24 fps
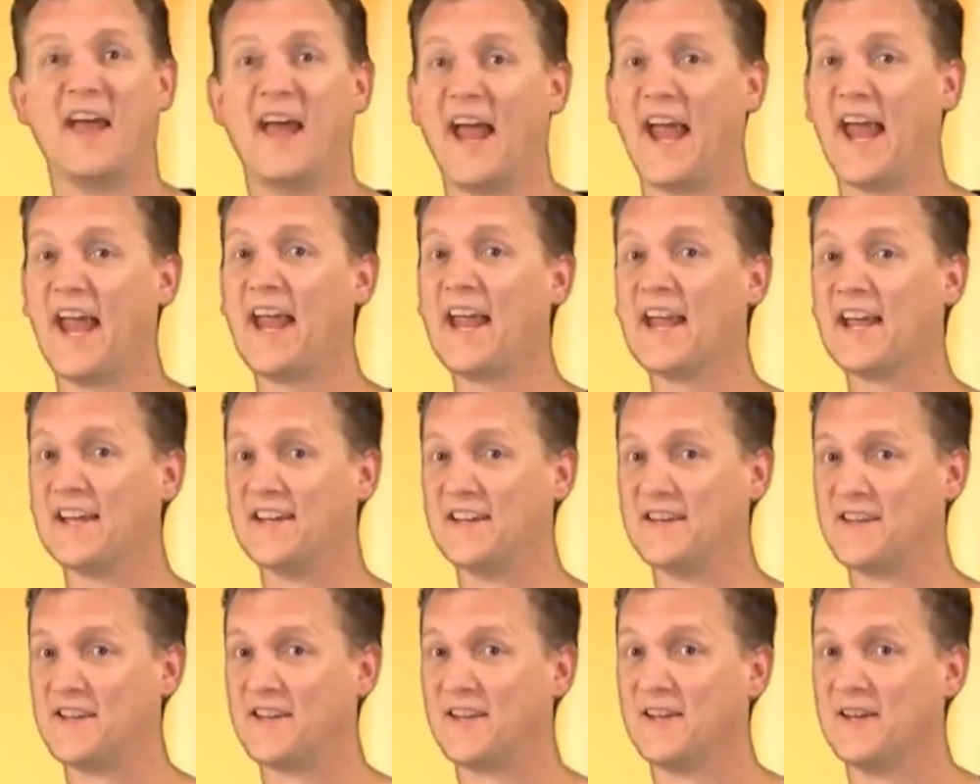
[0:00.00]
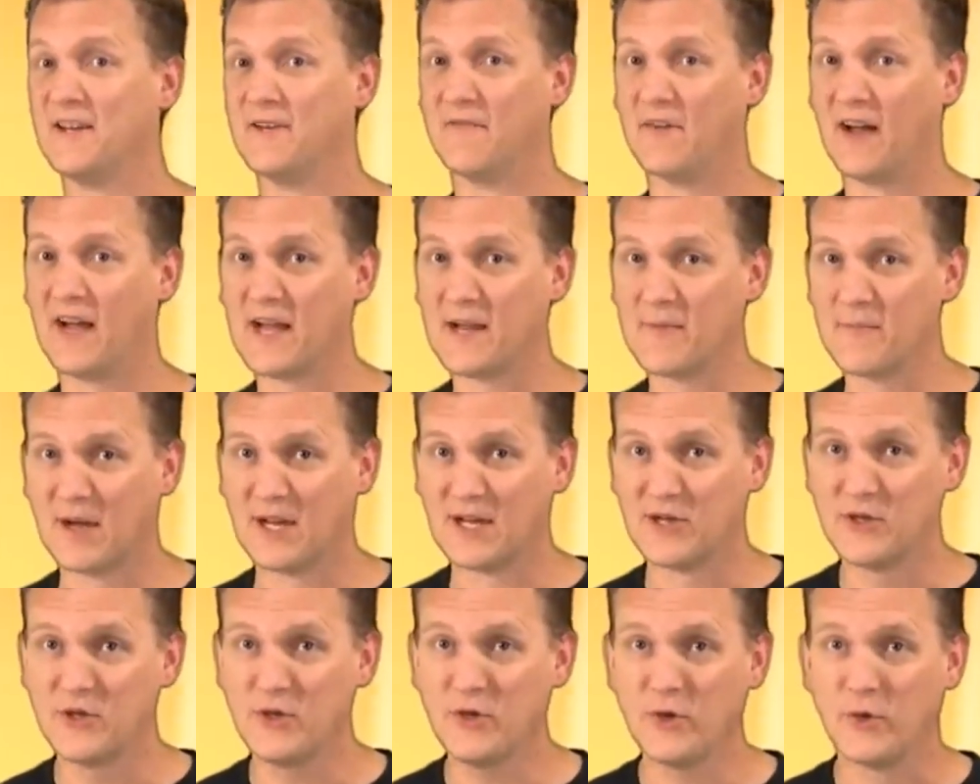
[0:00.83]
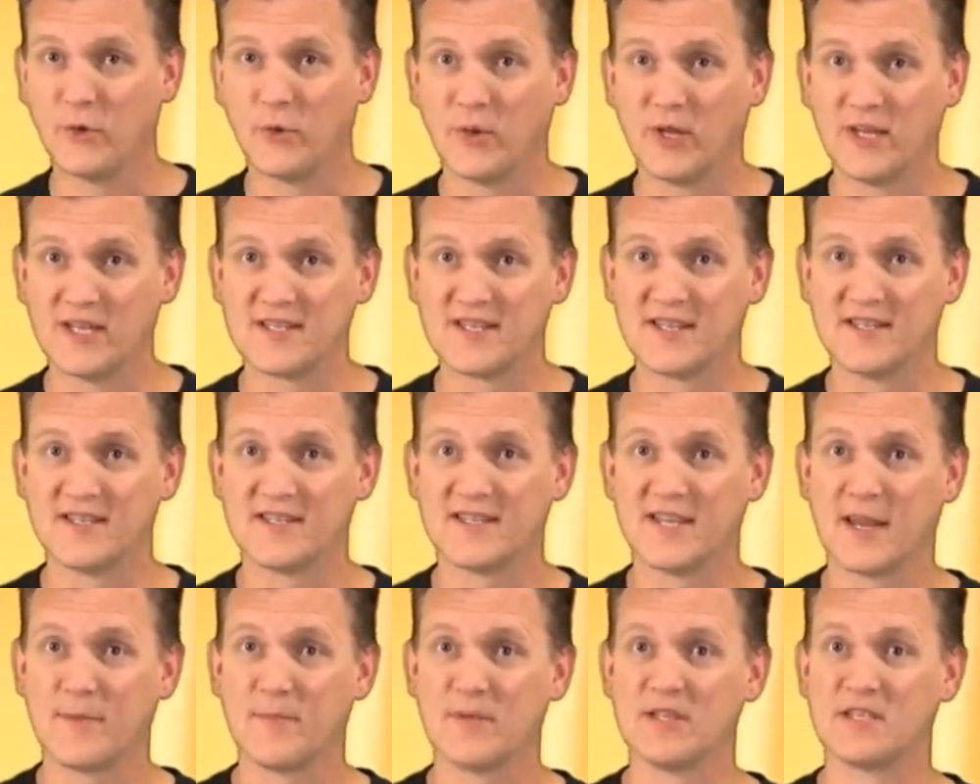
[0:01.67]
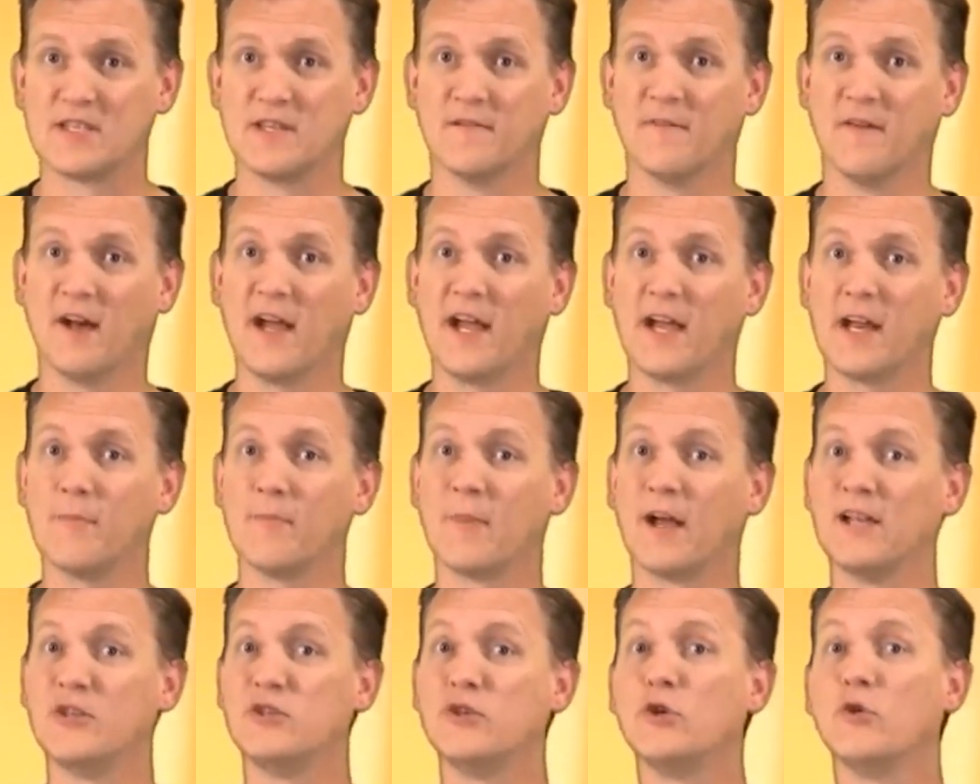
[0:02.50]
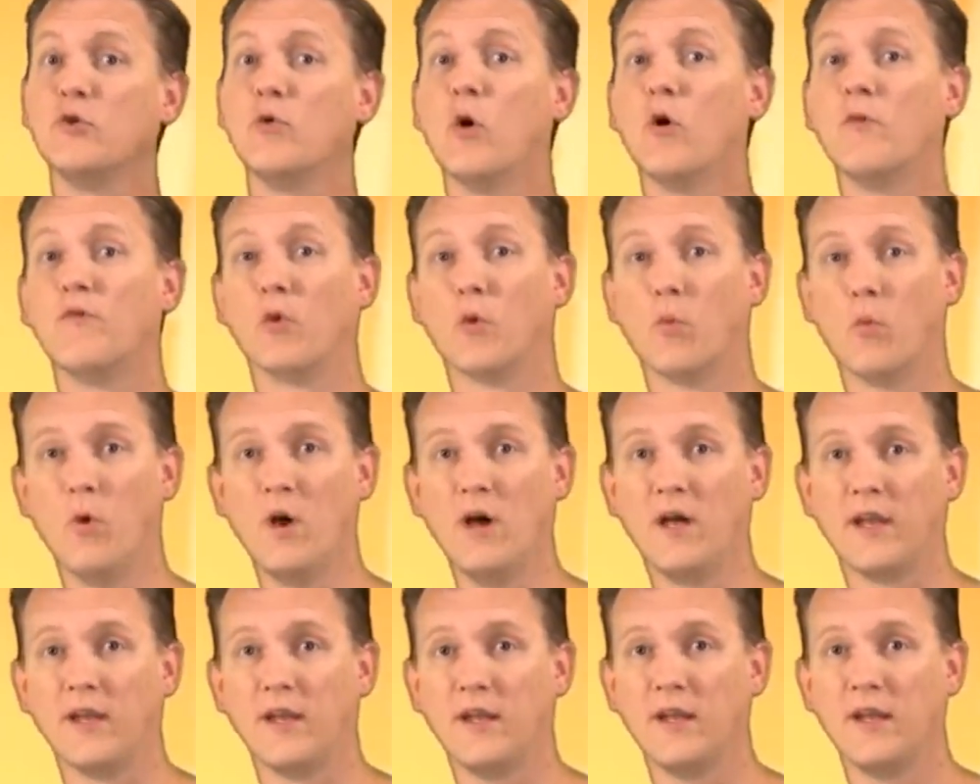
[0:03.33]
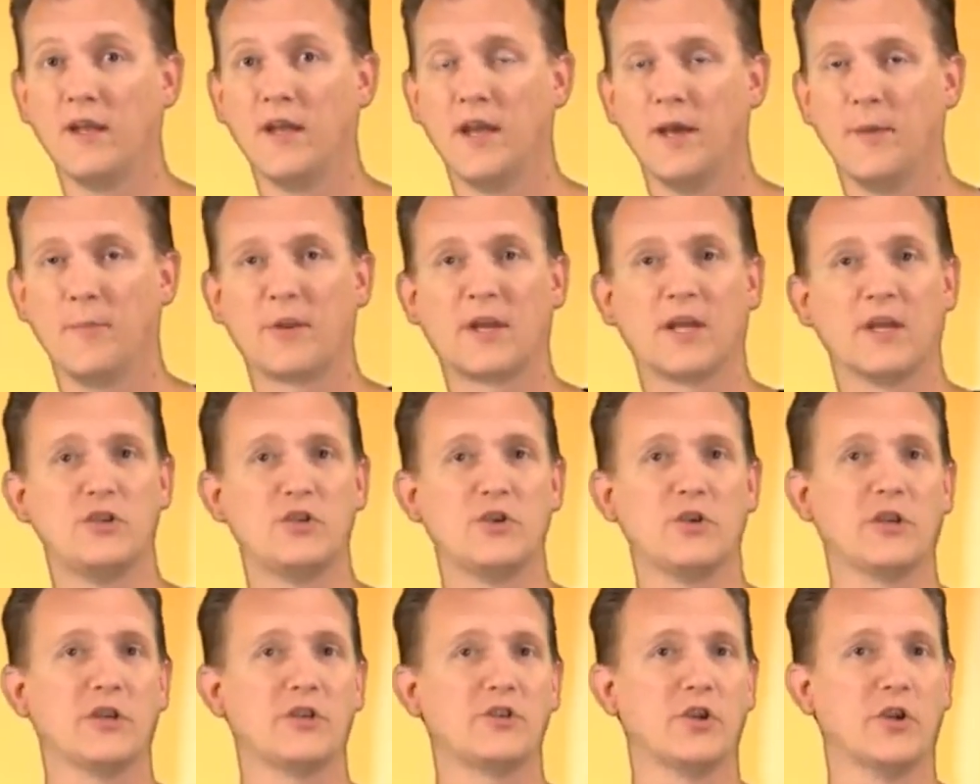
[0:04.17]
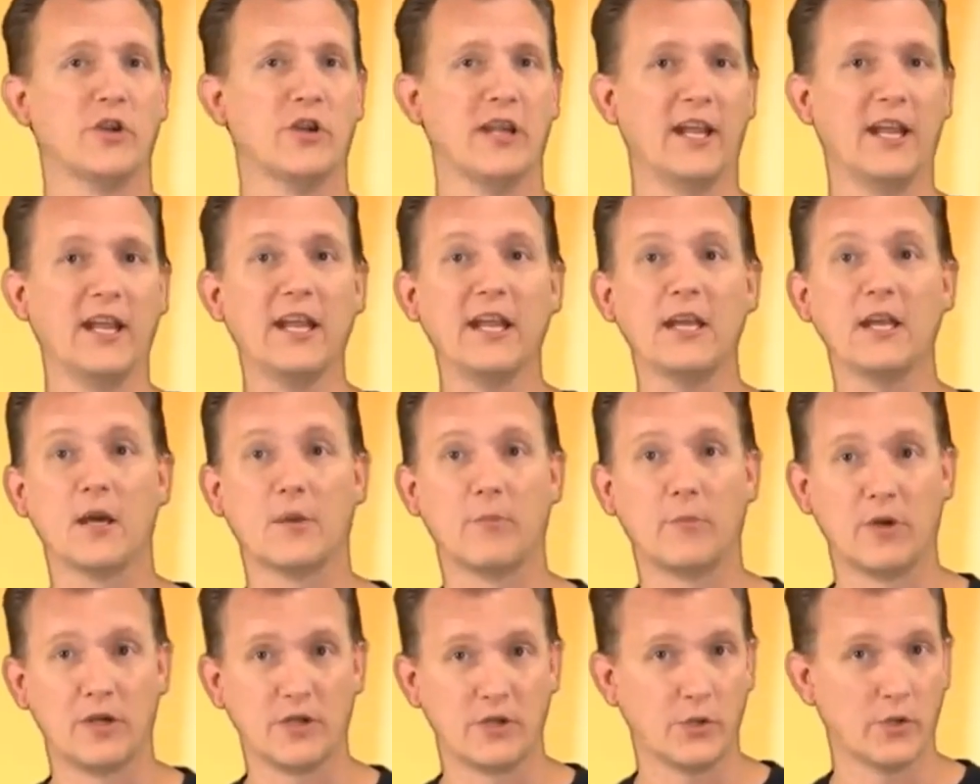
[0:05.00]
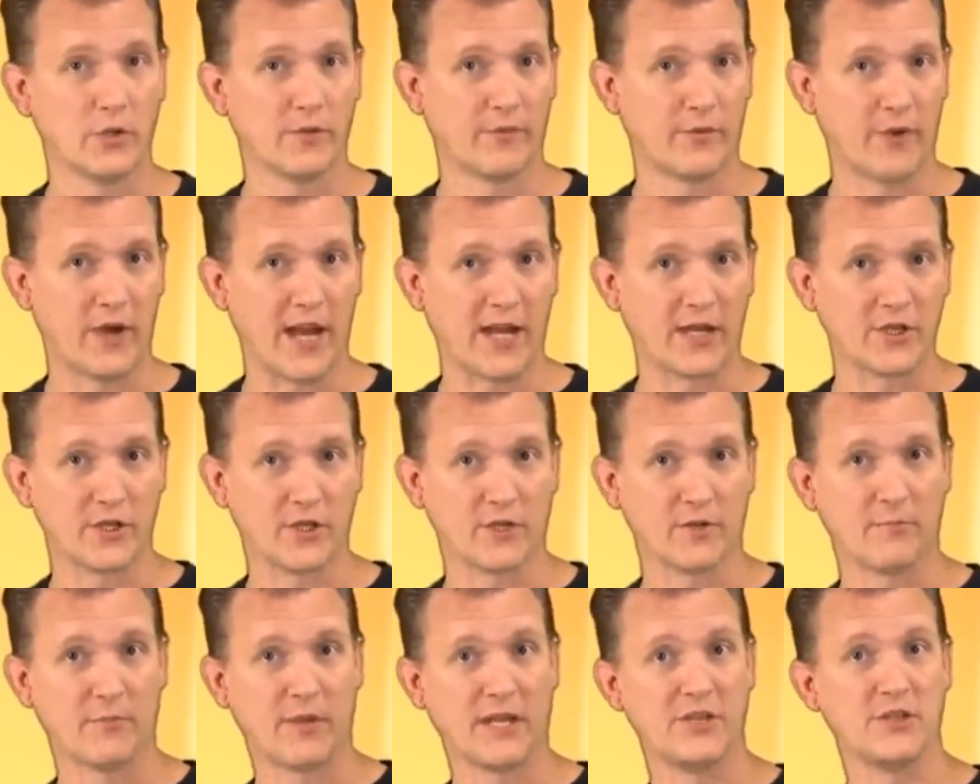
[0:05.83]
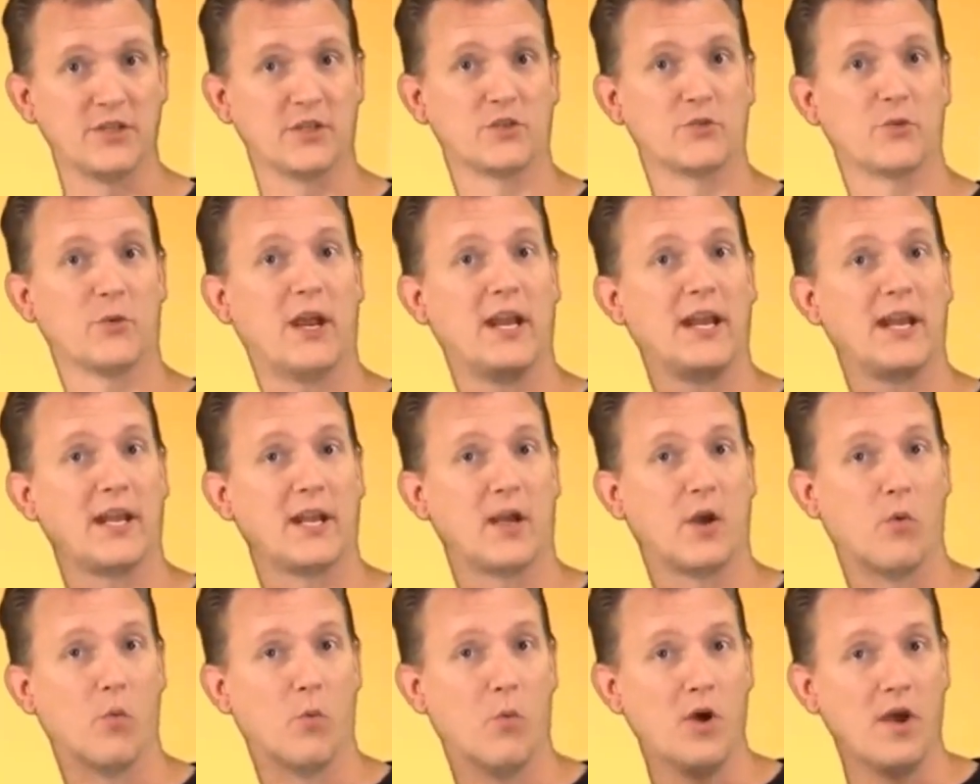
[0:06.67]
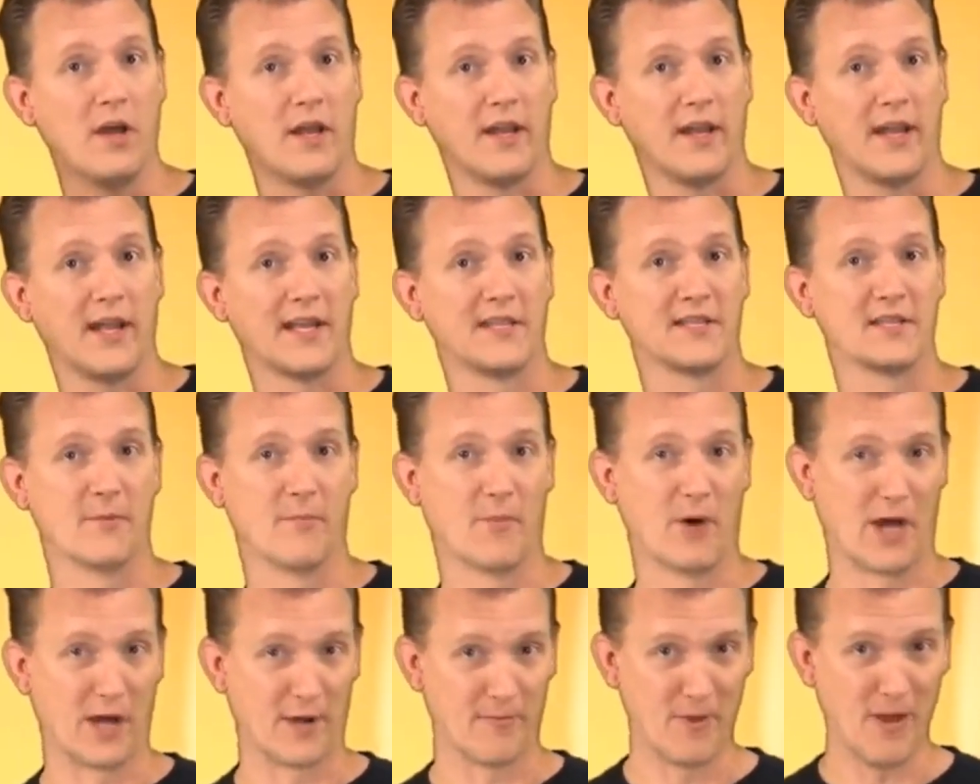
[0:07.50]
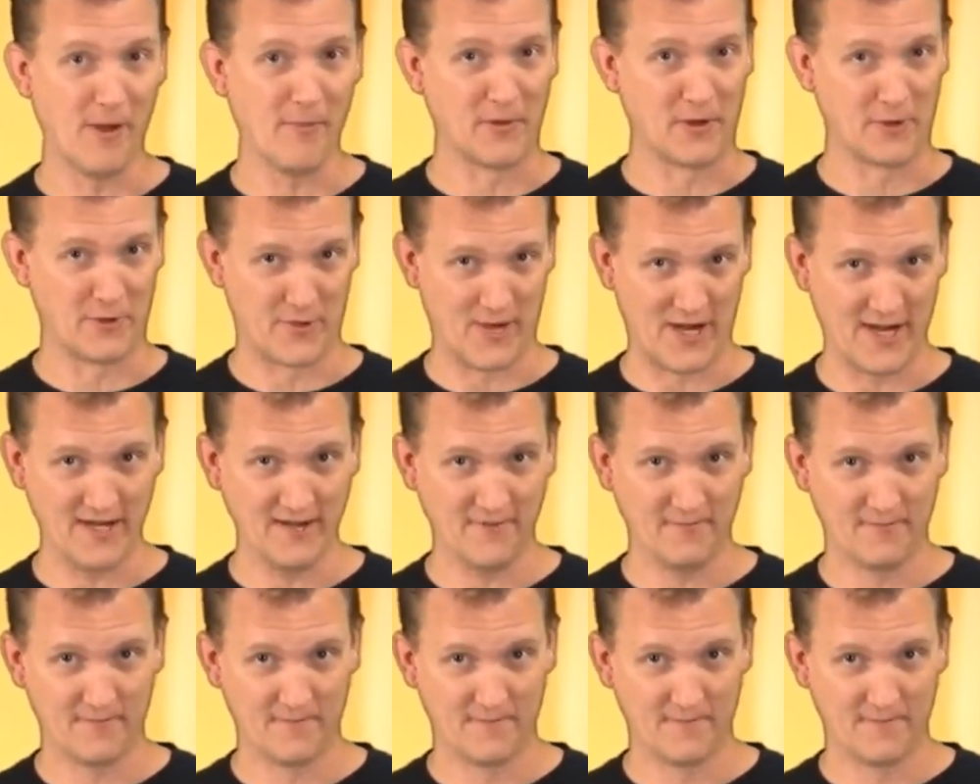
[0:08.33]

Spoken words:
And dividing by 2 is the same as dividing by 2 over 1 because you can turn any number into a fraction by just writing a 1 as the bottom number, right?